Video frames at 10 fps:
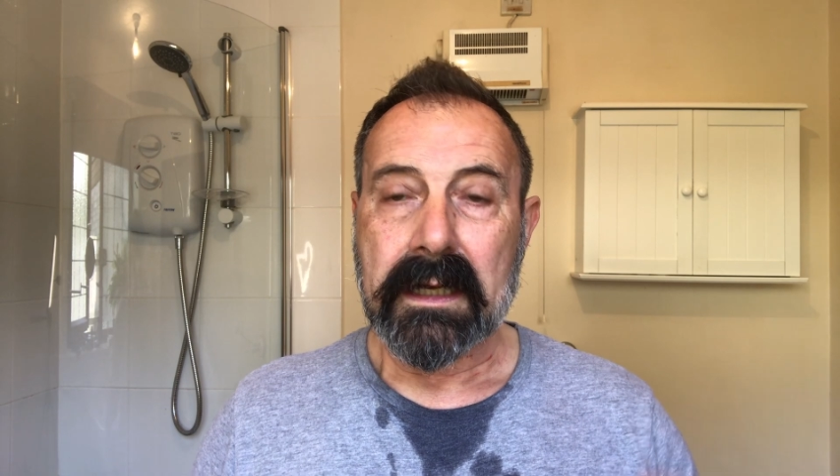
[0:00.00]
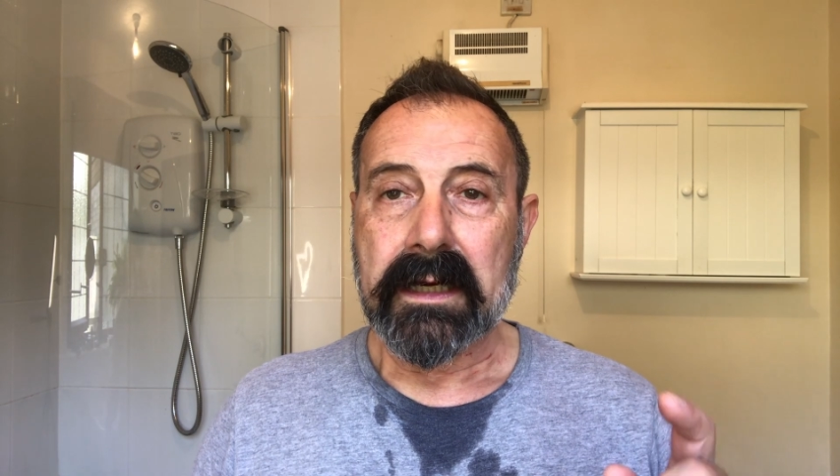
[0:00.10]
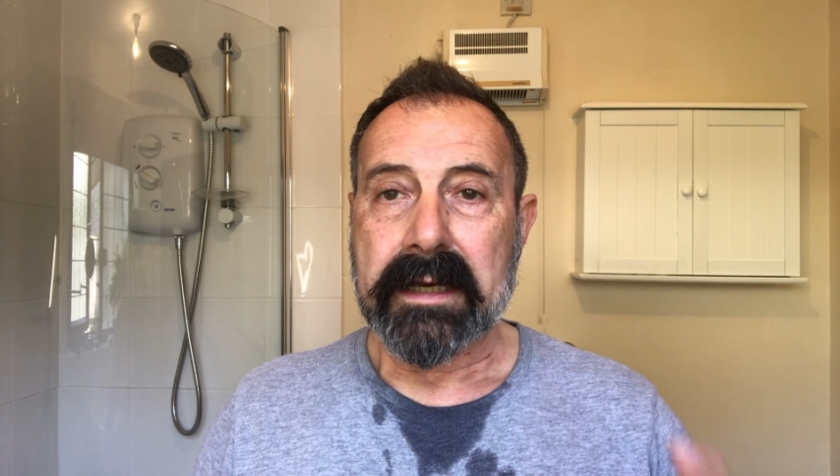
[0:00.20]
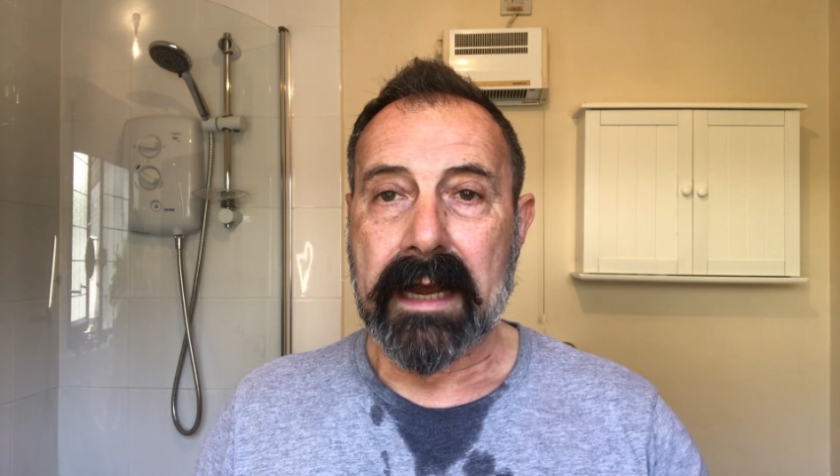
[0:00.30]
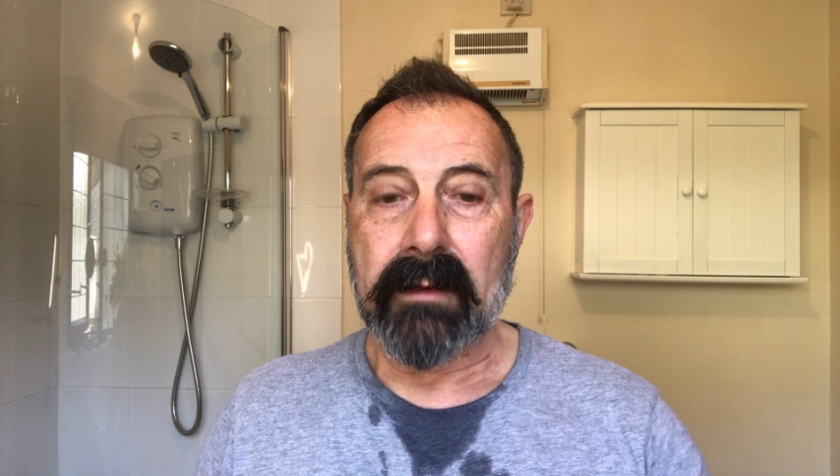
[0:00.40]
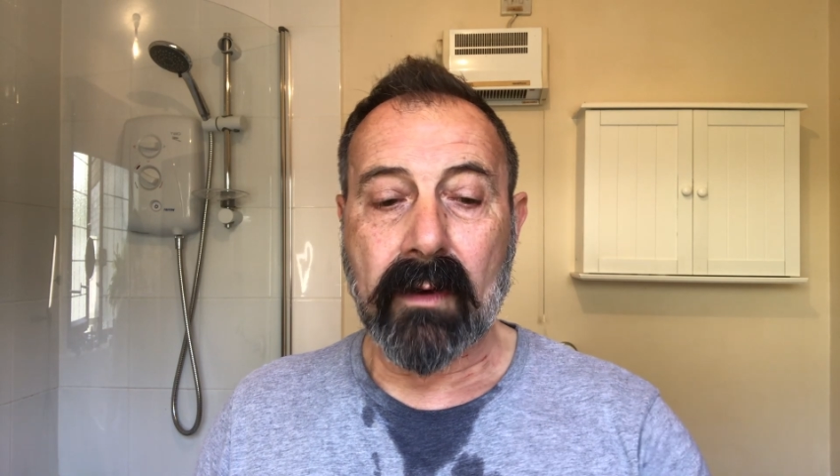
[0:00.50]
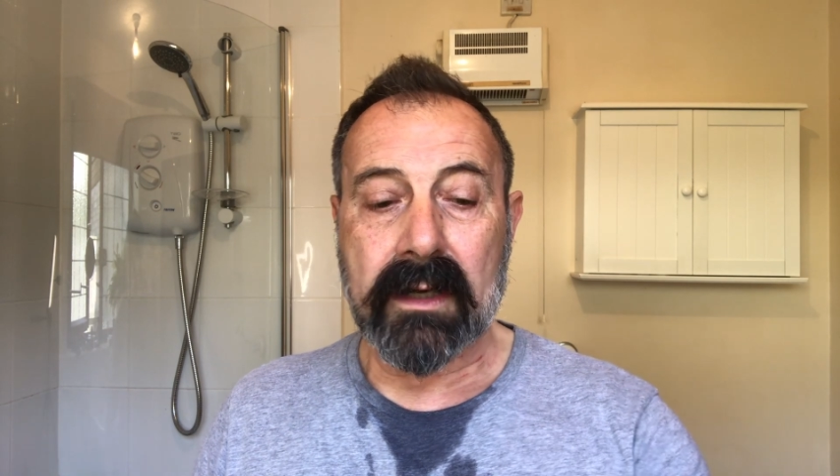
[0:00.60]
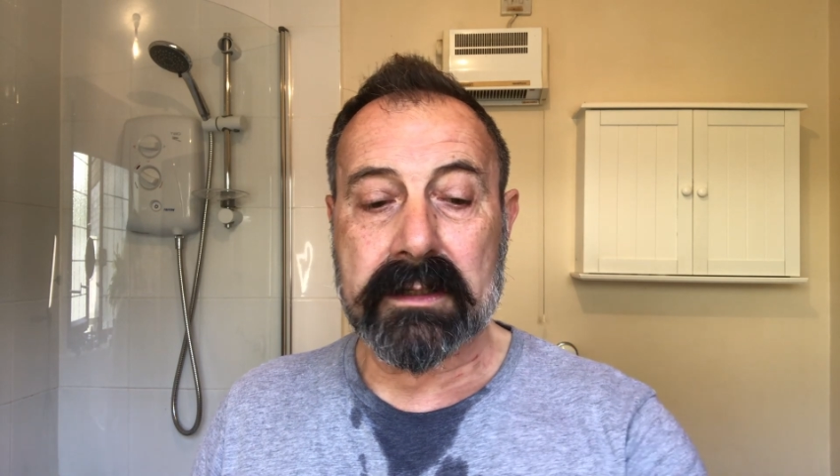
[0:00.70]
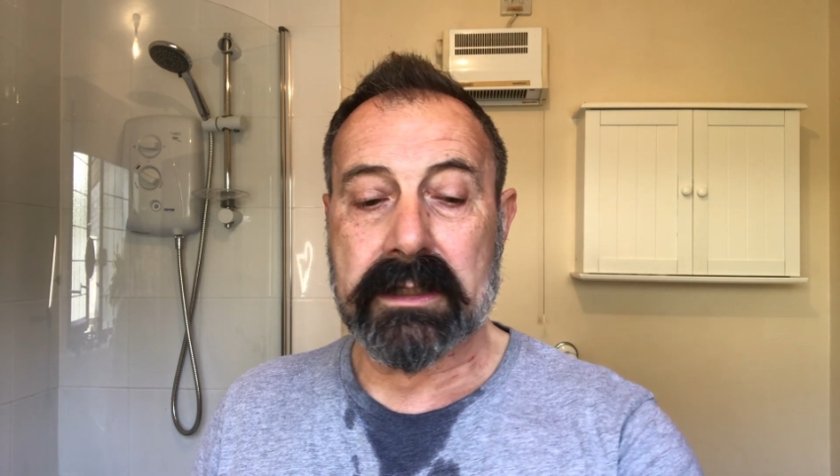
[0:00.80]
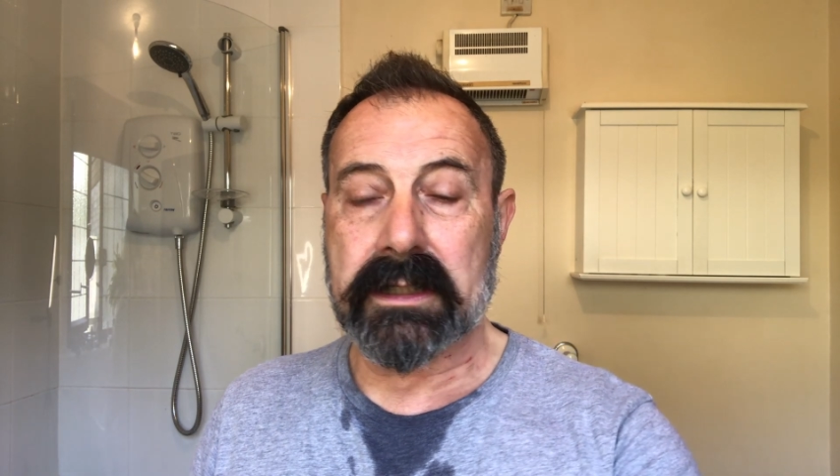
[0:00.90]
Now,
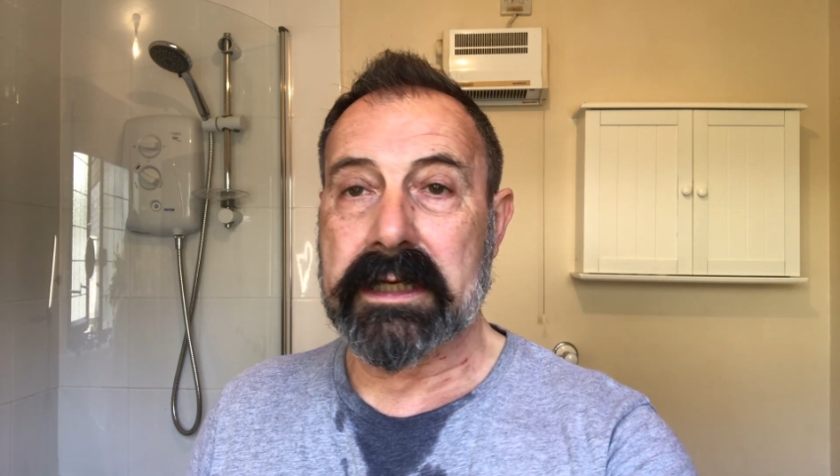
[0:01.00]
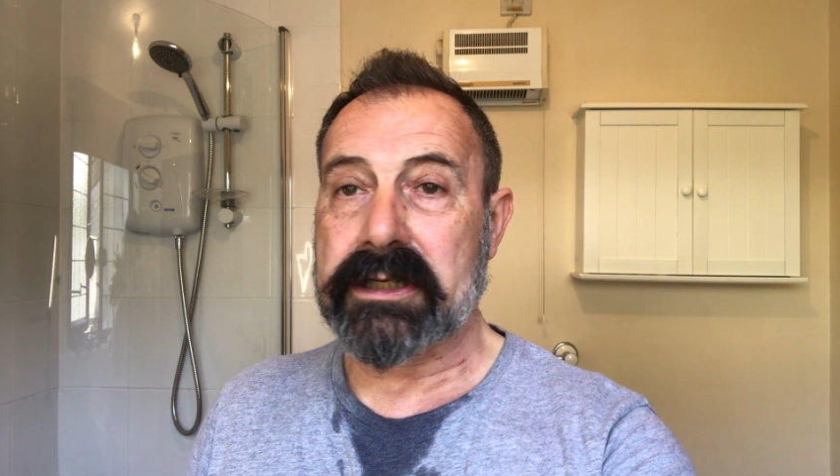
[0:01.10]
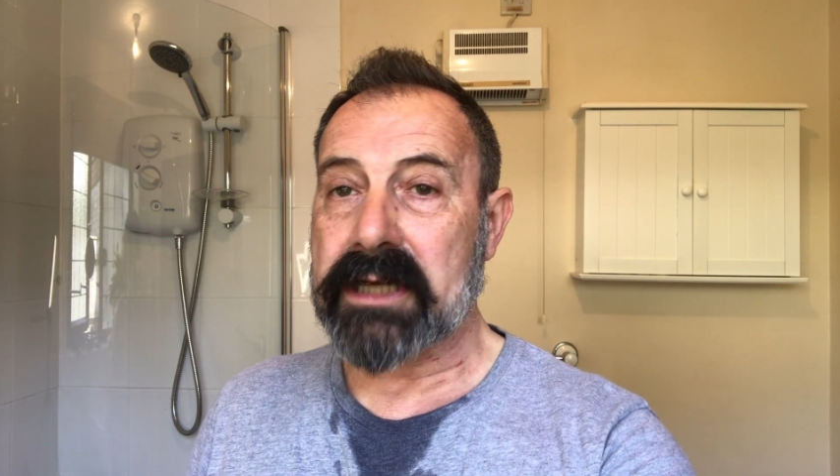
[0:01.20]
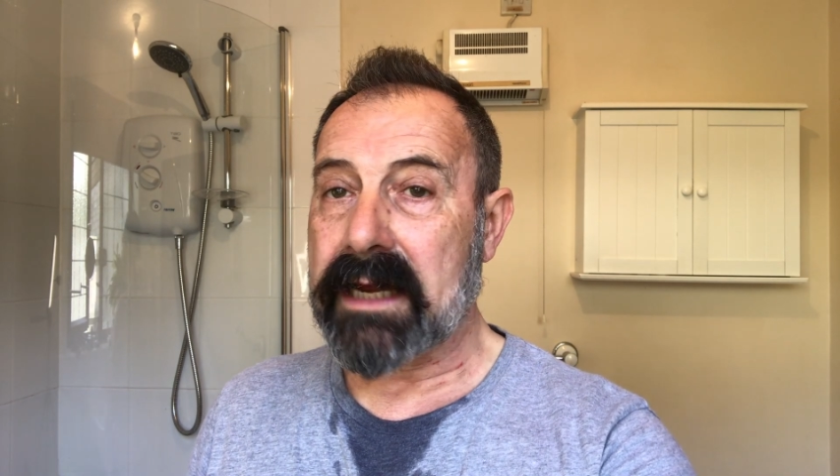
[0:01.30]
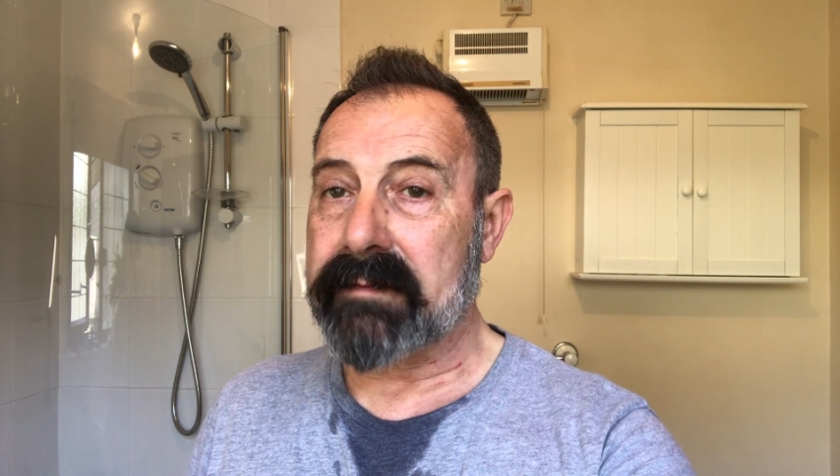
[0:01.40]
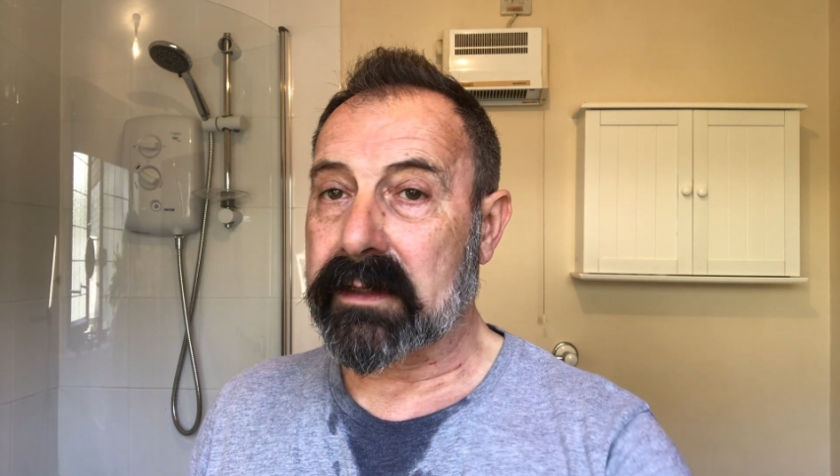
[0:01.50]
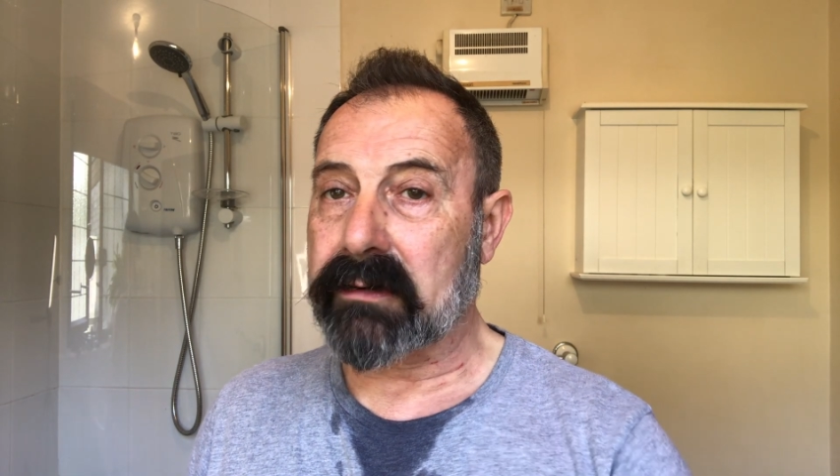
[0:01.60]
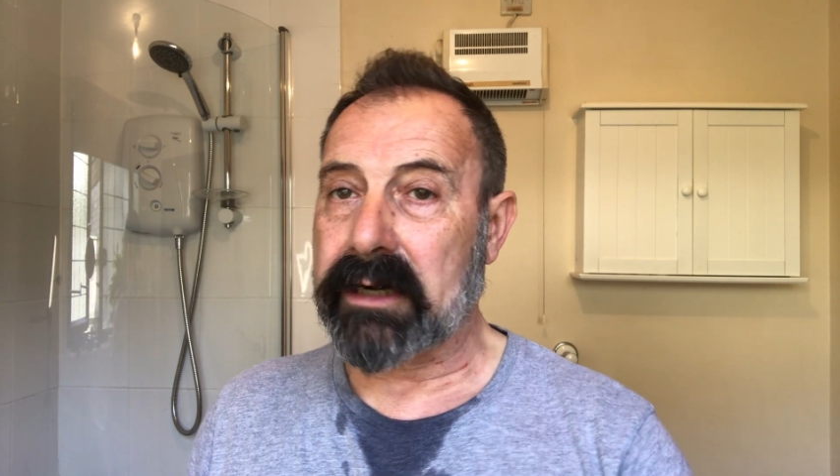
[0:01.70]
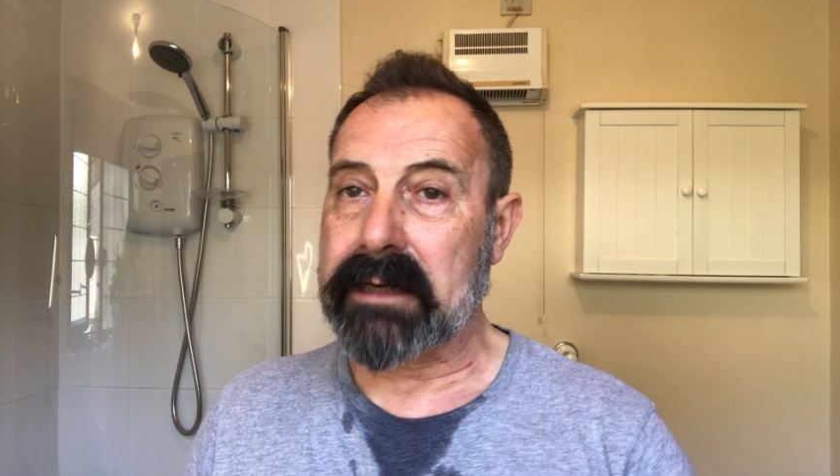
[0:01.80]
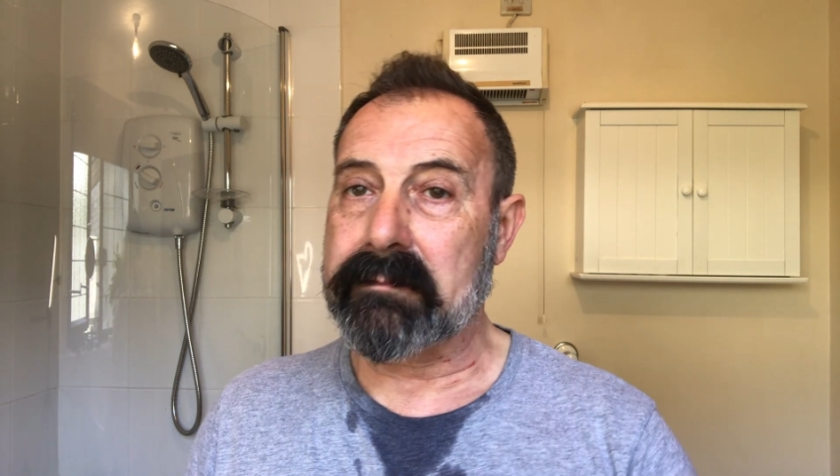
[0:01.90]
whilst the shaving
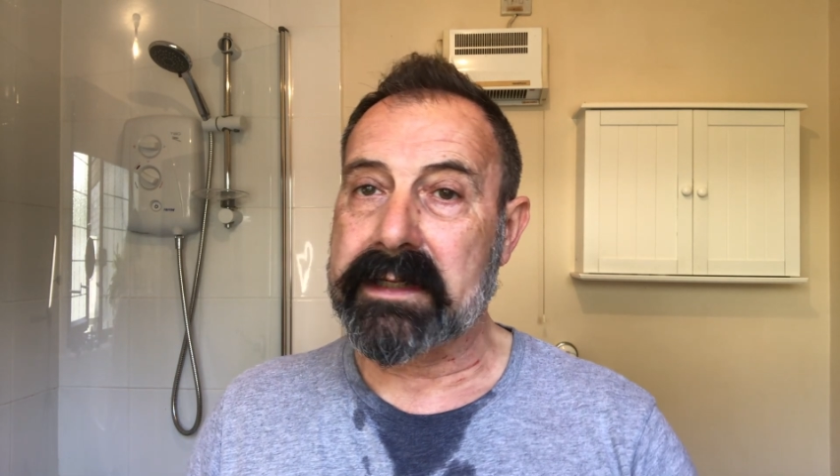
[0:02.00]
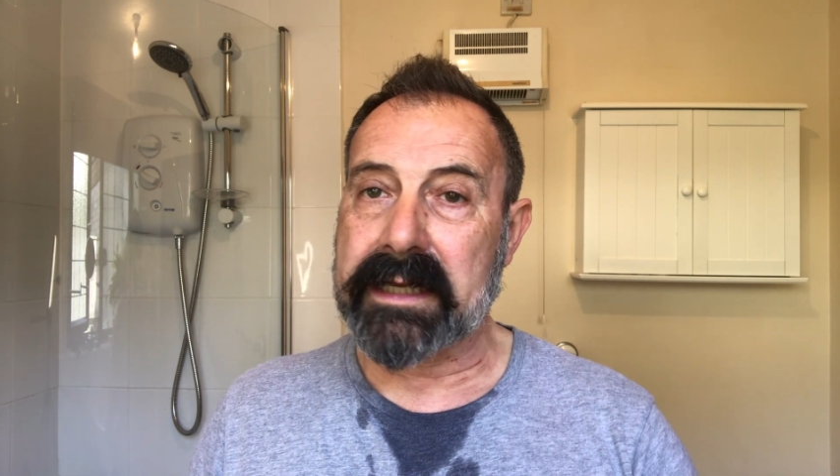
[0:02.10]
cream